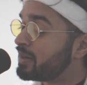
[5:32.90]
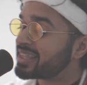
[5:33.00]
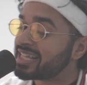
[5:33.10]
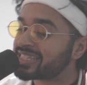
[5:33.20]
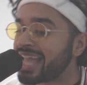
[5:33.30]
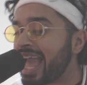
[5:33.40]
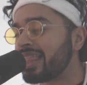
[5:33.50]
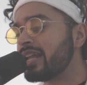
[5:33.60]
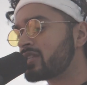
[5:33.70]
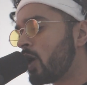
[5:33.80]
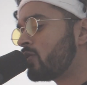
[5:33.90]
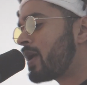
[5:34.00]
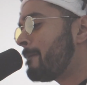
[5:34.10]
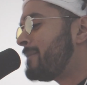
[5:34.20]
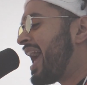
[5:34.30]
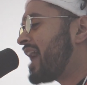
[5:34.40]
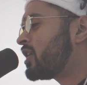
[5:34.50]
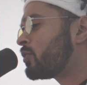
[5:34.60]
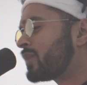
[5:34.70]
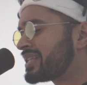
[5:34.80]
but the talent don't need
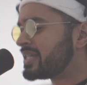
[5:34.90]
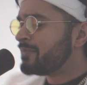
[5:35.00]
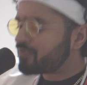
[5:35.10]
batteries. So